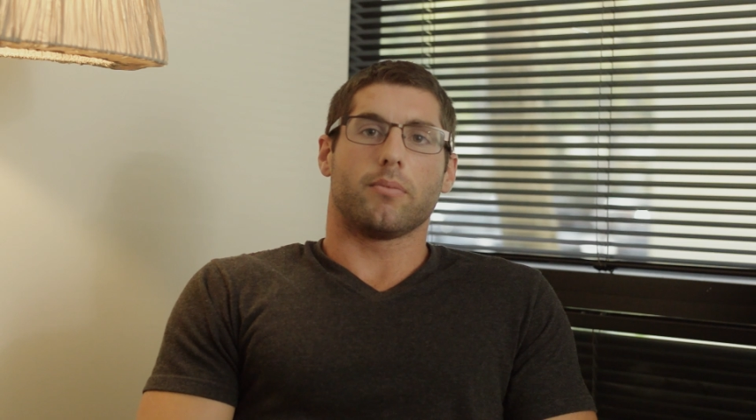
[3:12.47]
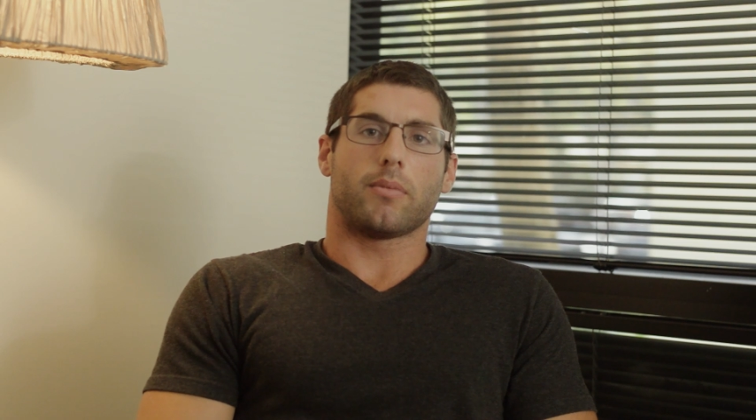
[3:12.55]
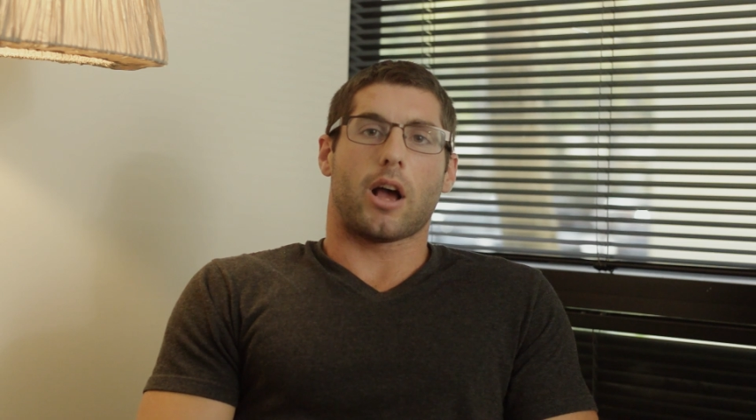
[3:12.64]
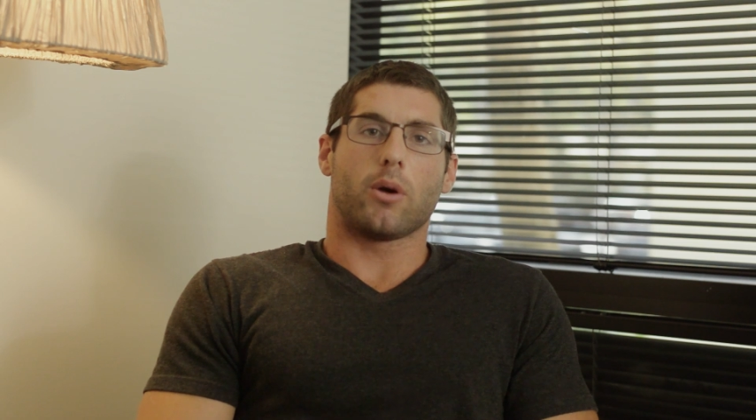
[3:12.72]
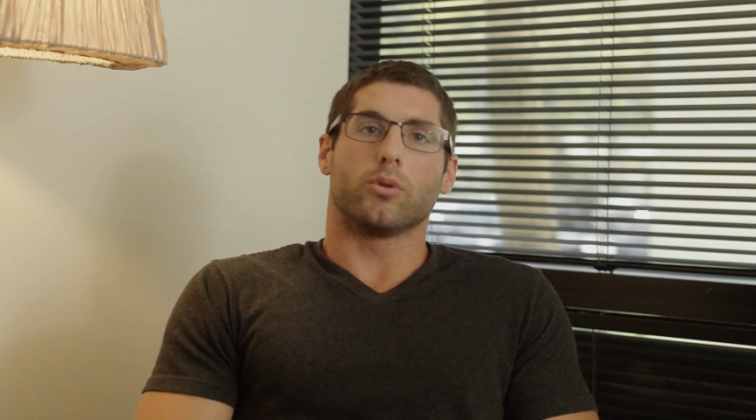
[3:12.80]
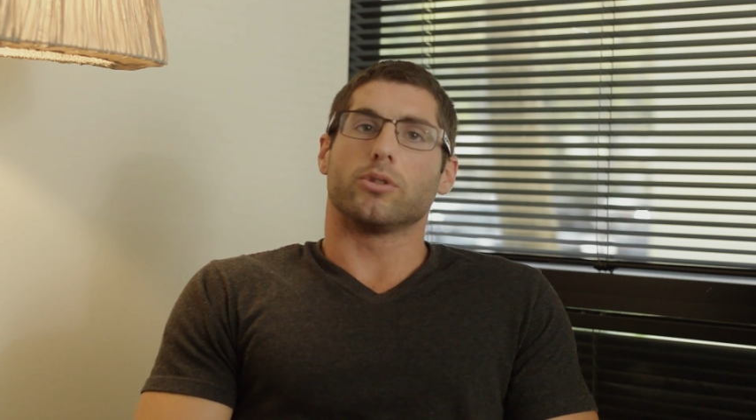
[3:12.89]

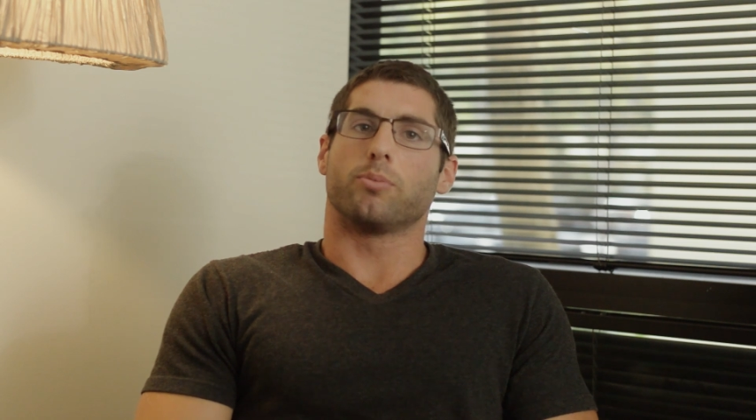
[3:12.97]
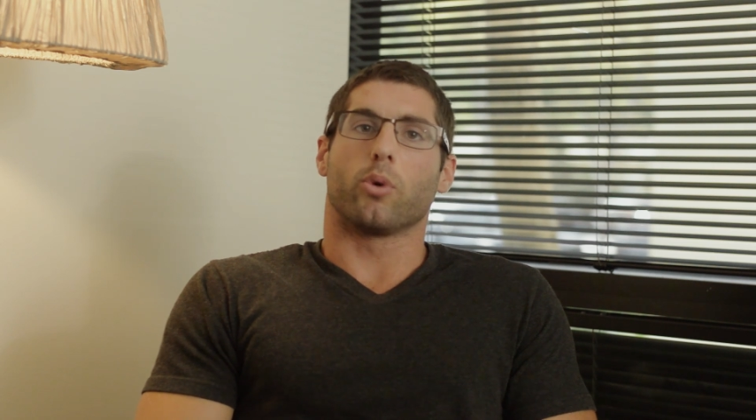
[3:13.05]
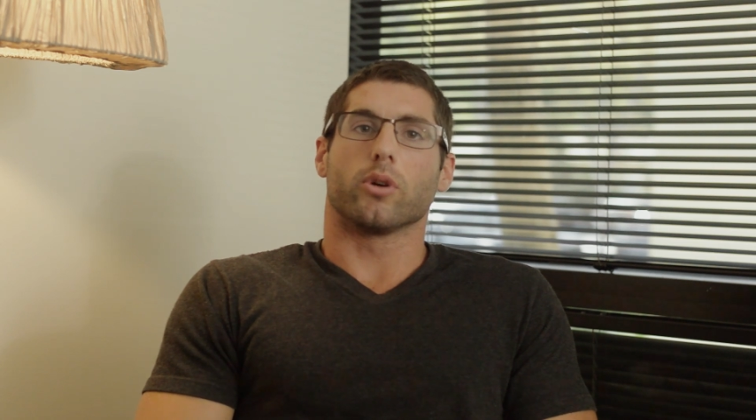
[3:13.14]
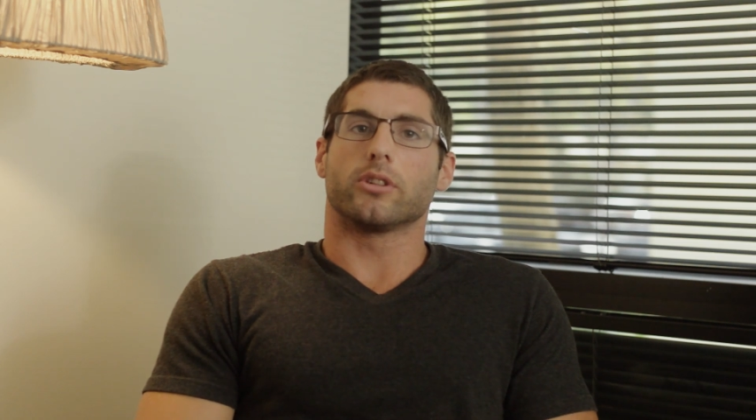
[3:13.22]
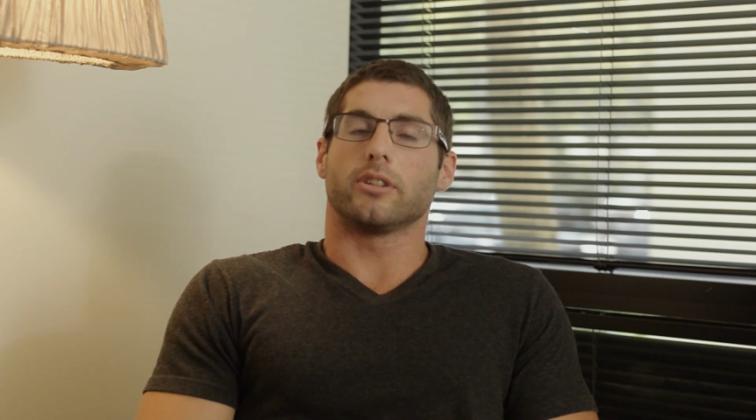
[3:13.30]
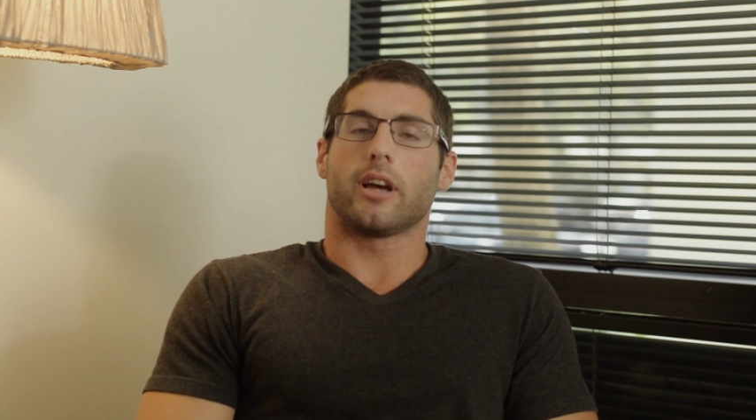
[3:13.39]
I was
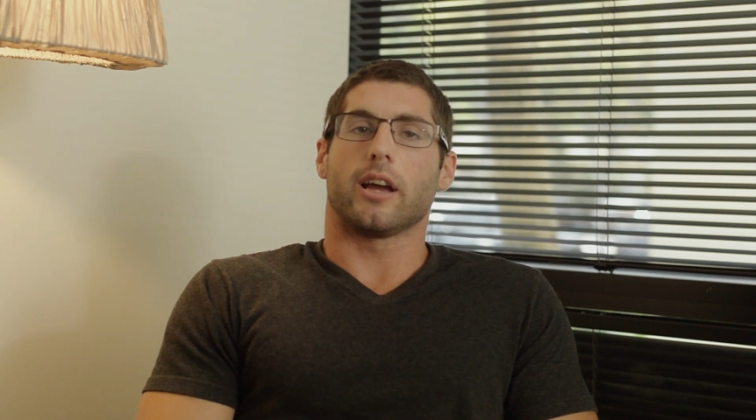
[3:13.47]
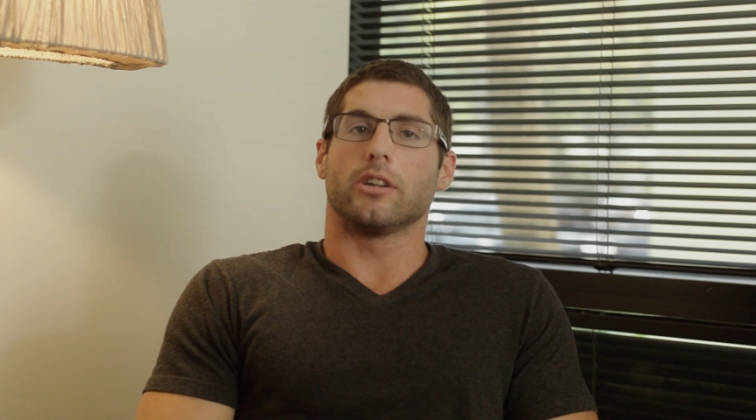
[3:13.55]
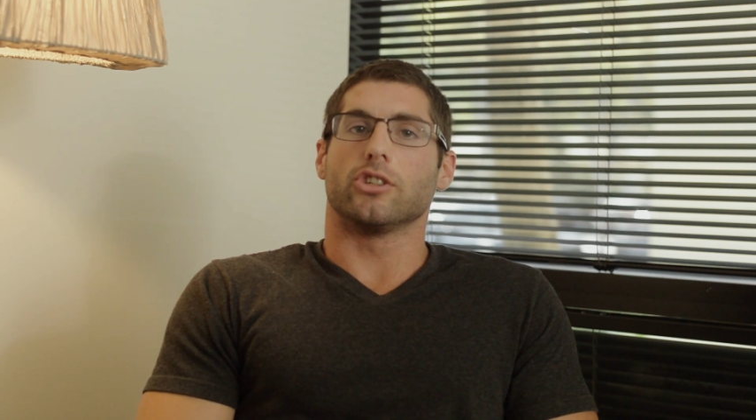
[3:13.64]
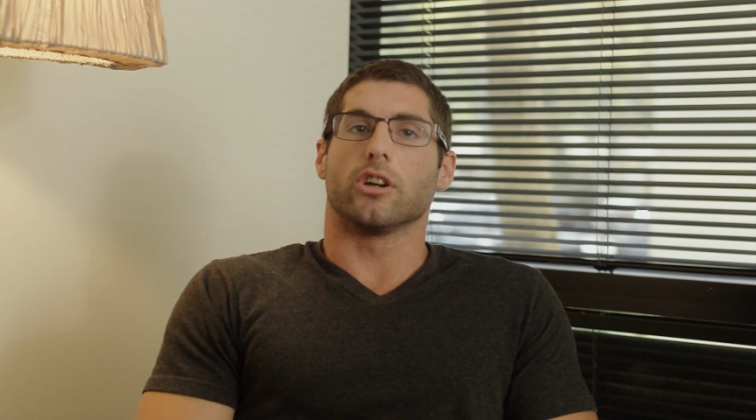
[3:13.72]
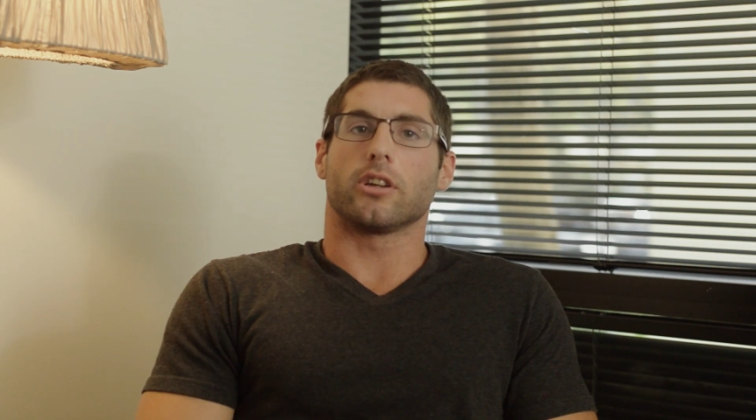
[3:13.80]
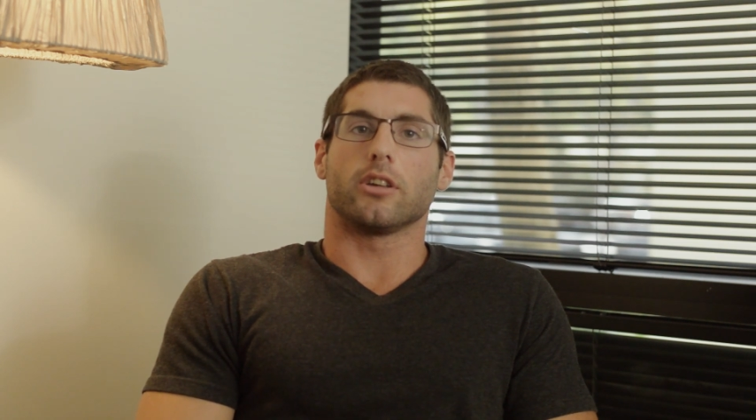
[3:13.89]
born to die a
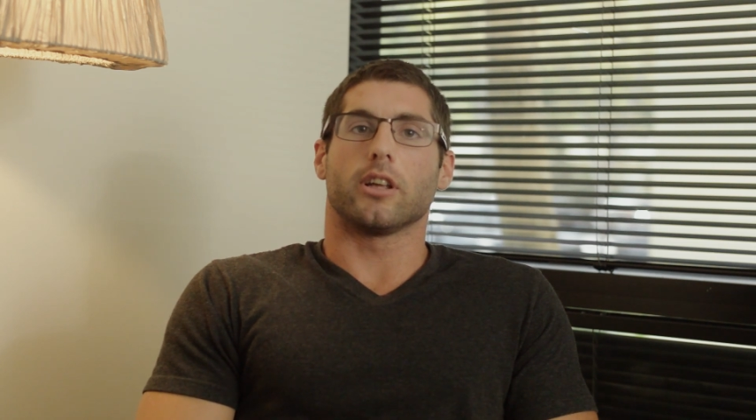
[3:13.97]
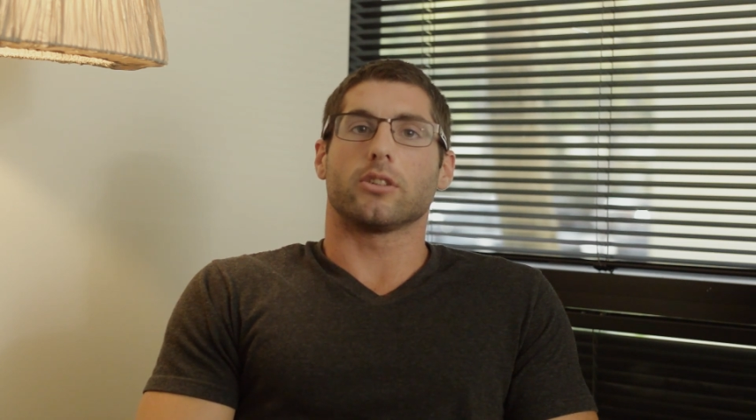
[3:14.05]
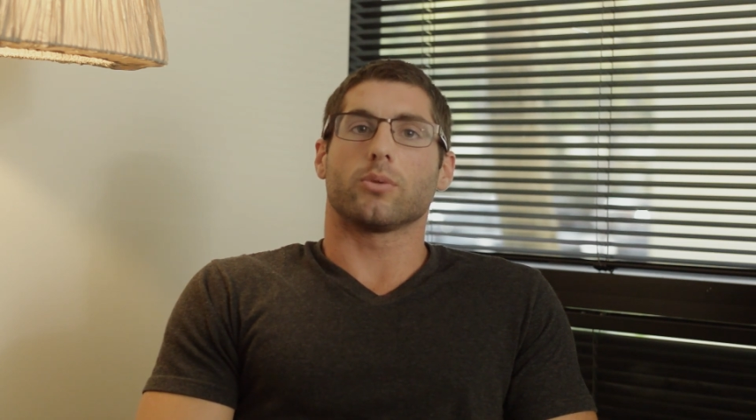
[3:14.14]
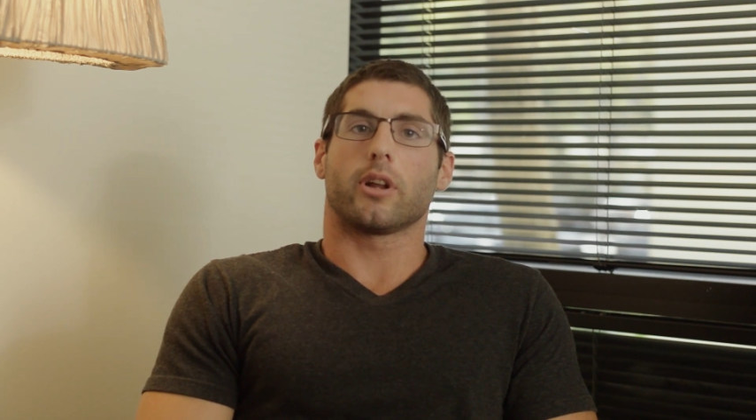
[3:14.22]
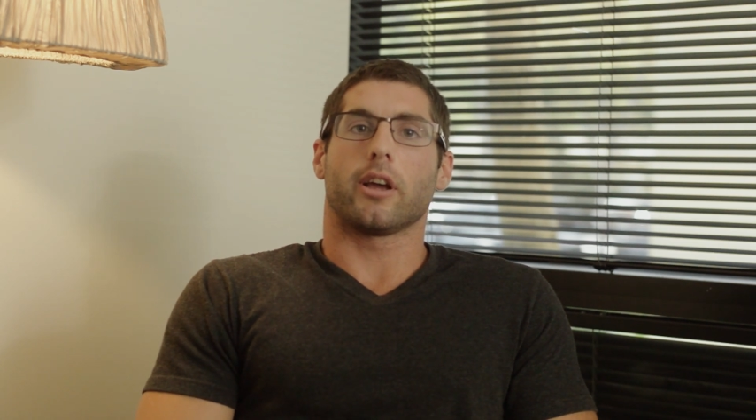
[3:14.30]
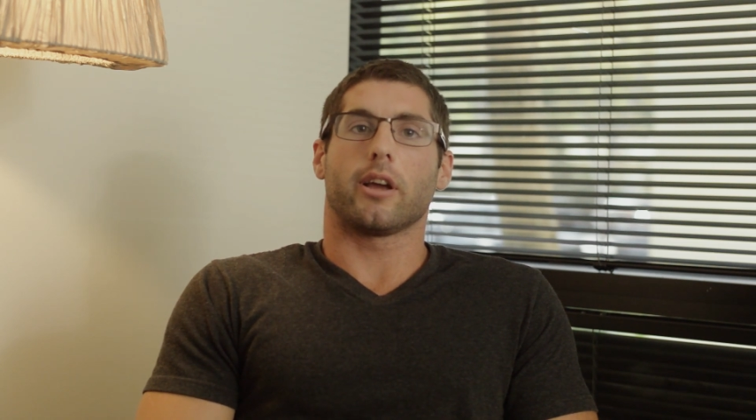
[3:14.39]
junkie.
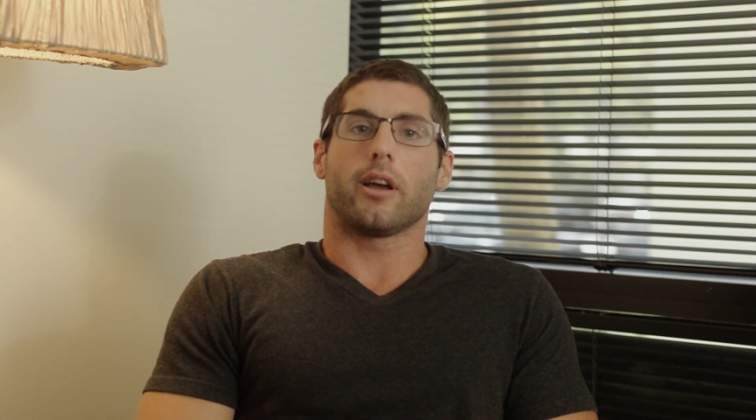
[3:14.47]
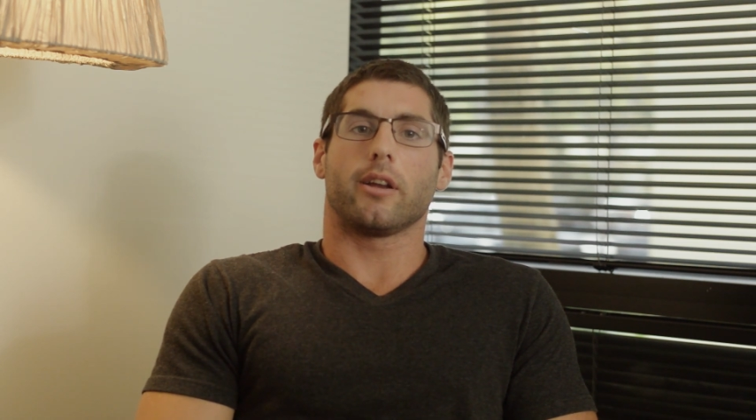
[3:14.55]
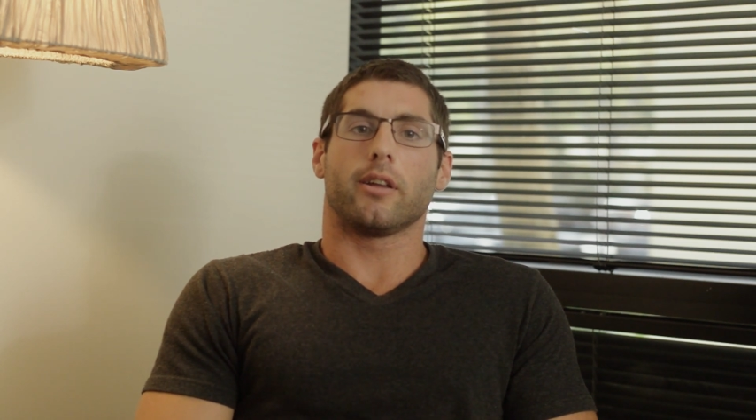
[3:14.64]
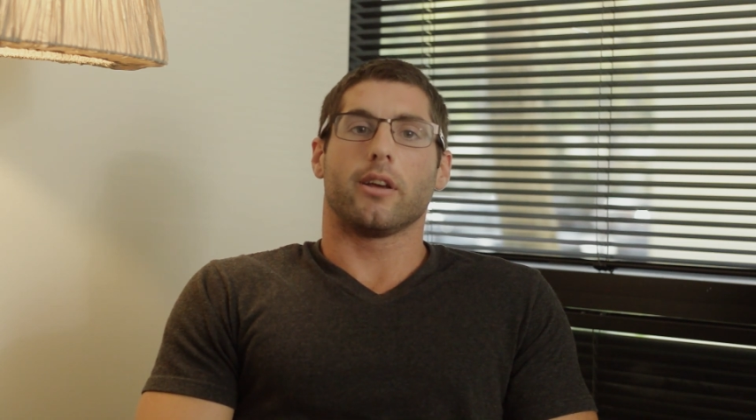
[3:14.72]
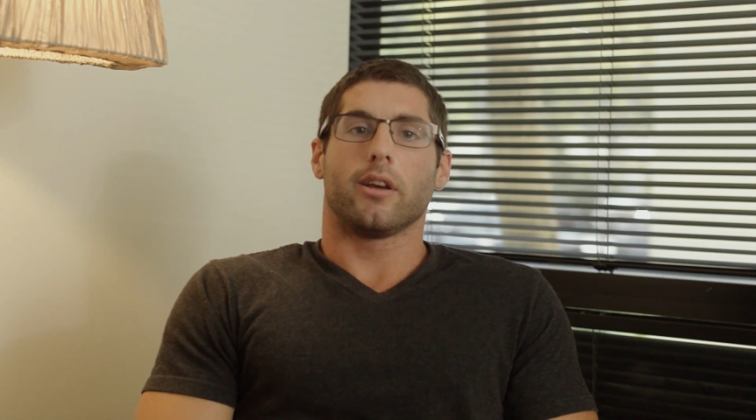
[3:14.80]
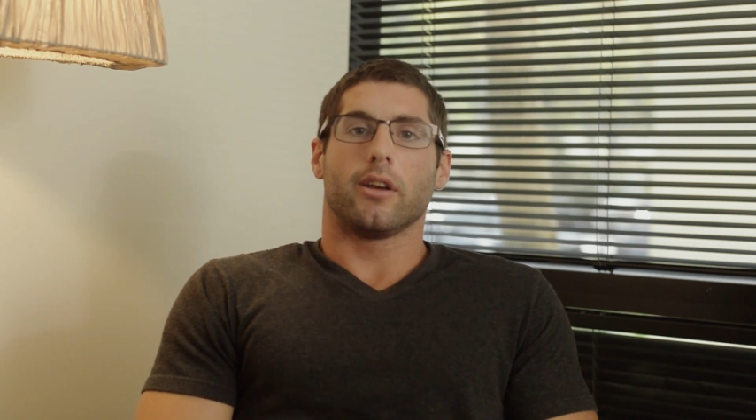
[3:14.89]
That's what I
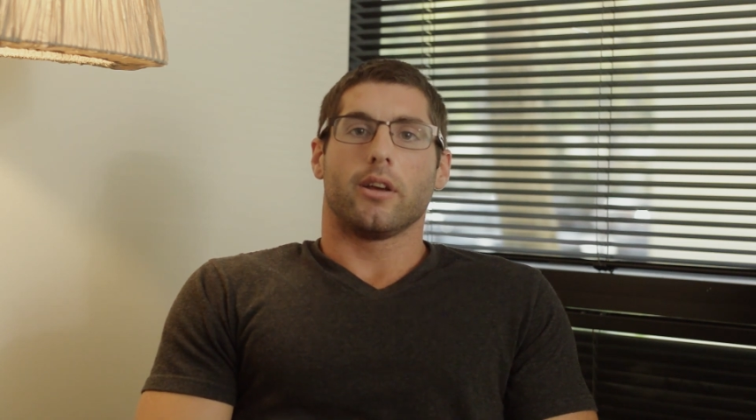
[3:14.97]
had